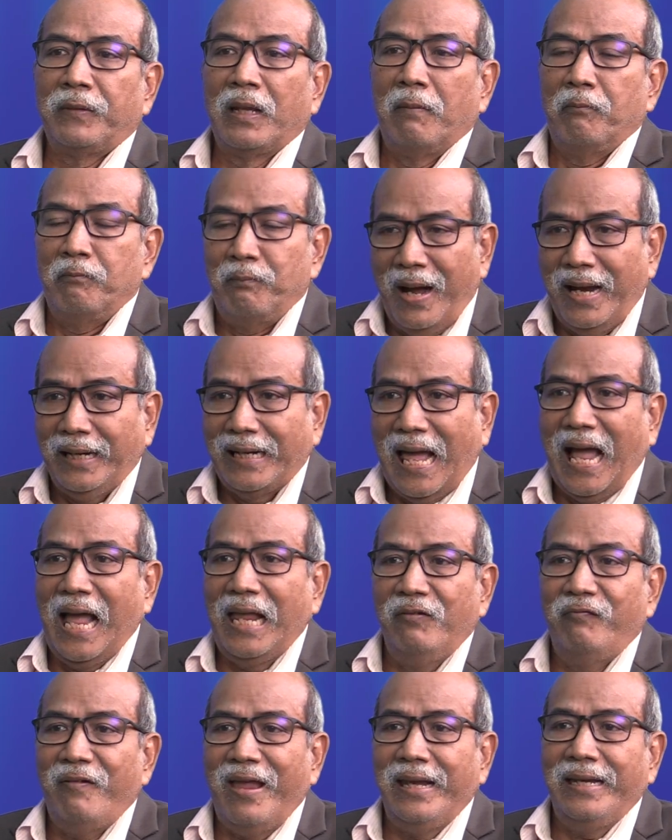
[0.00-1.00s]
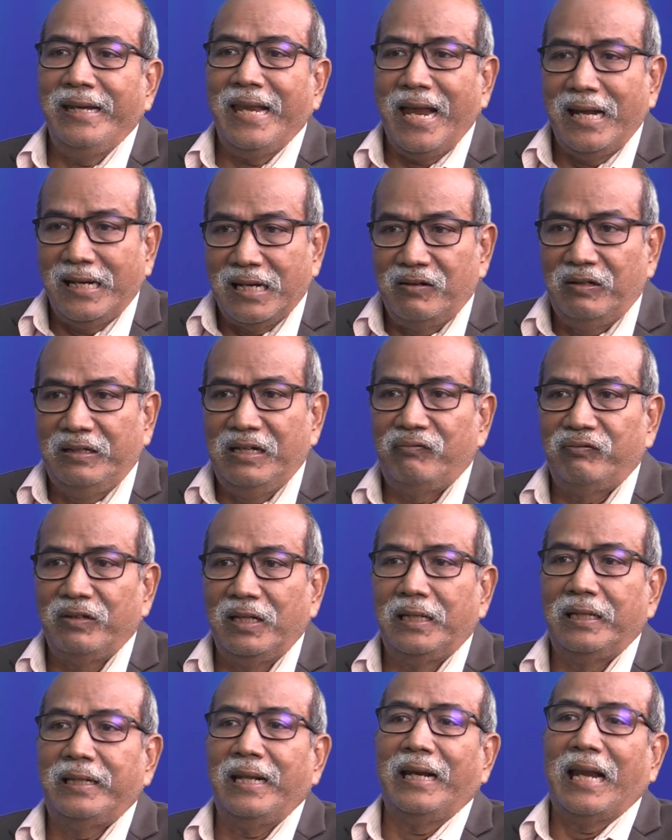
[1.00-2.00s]
But I went there, the
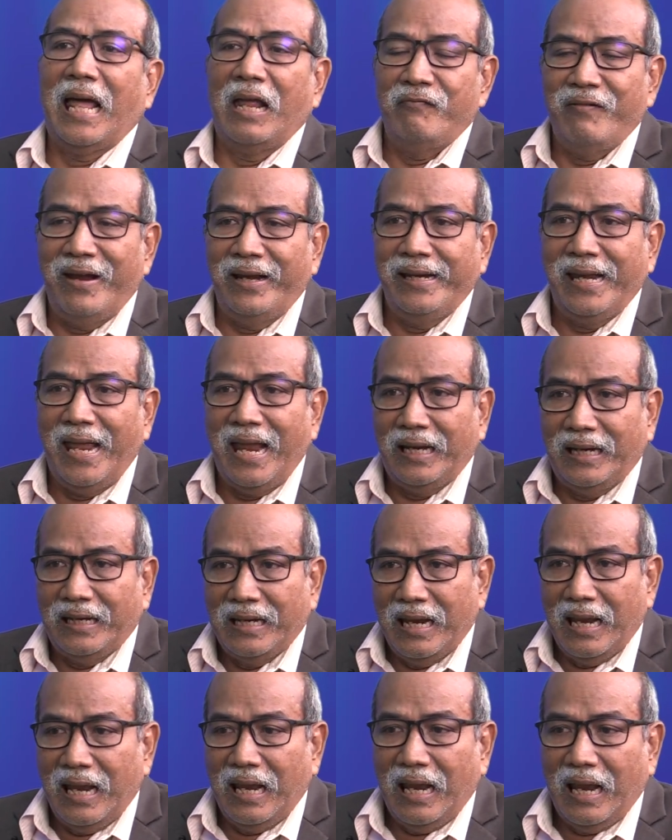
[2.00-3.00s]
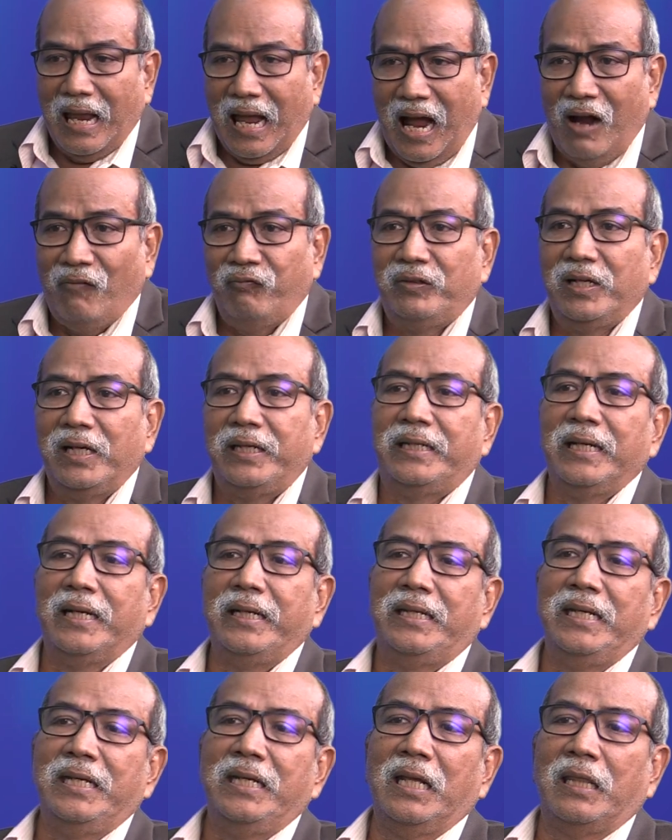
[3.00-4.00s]
difference is that I went there after
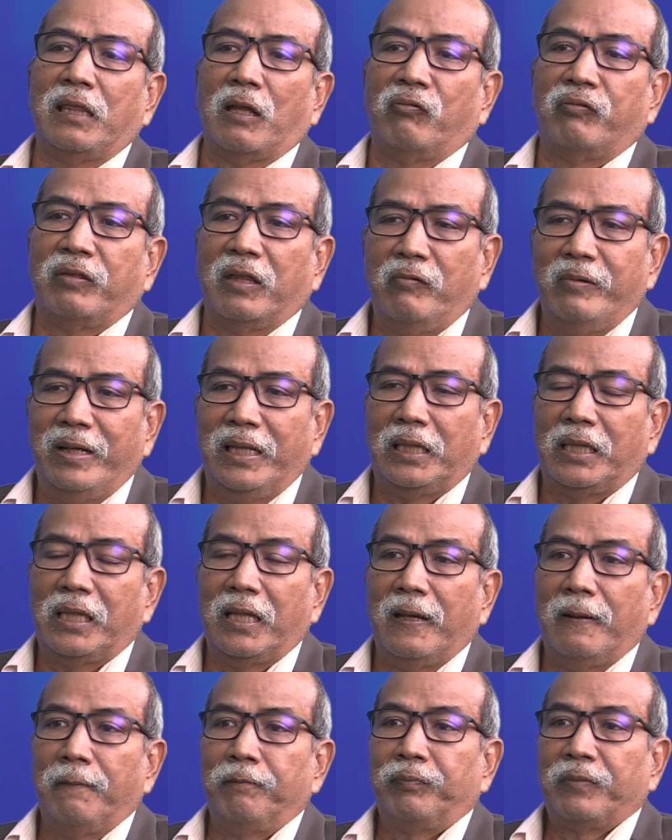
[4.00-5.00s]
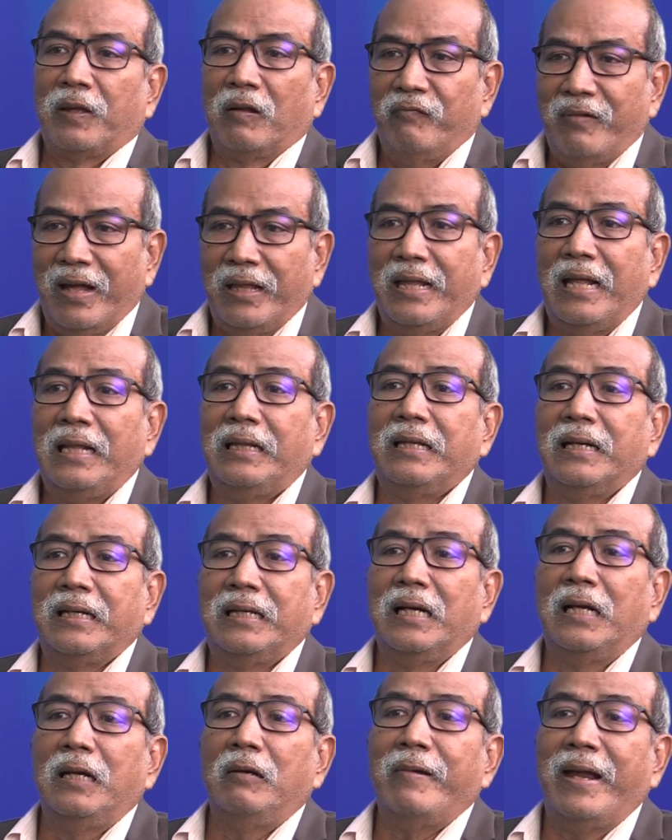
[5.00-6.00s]
30 years of service, whereas the
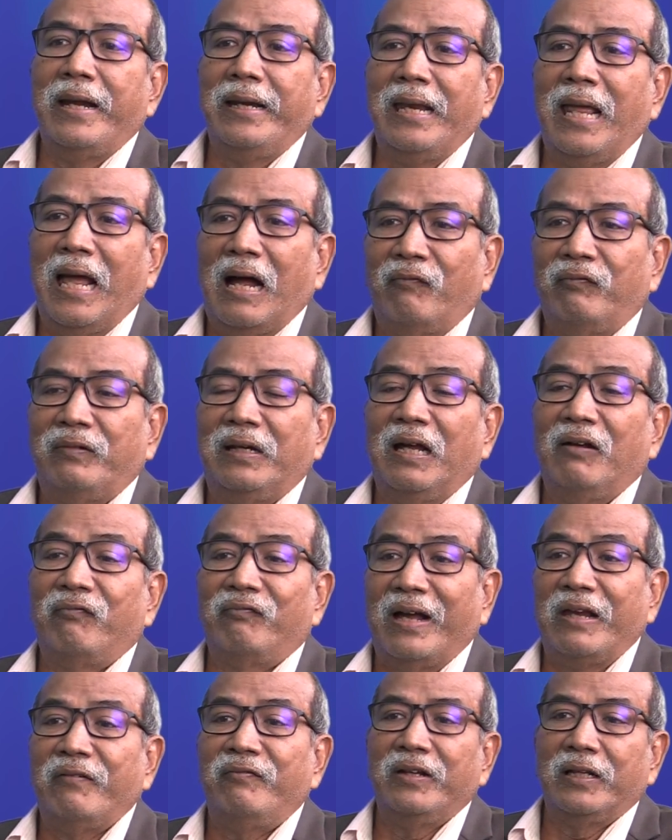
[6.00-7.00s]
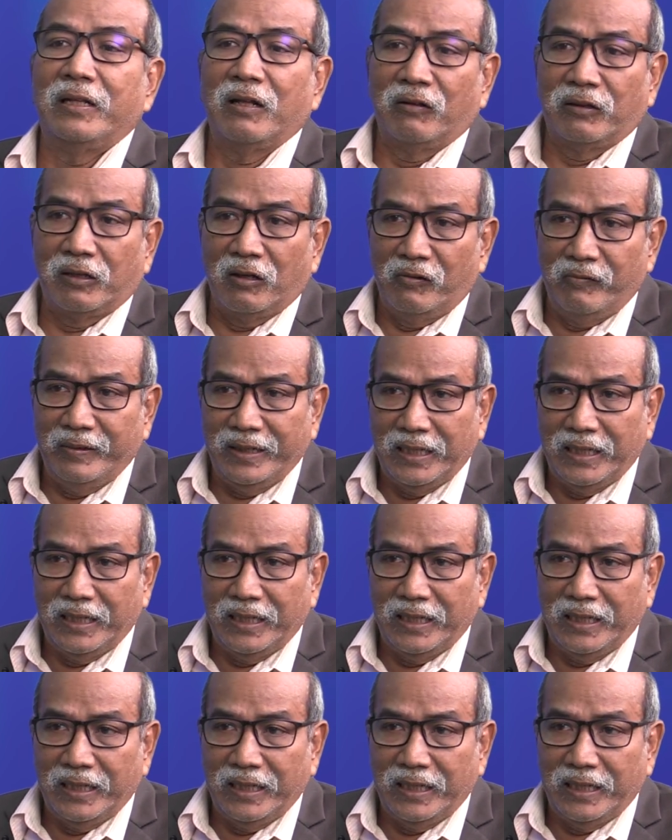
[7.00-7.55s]
girl went there after 5 years of service.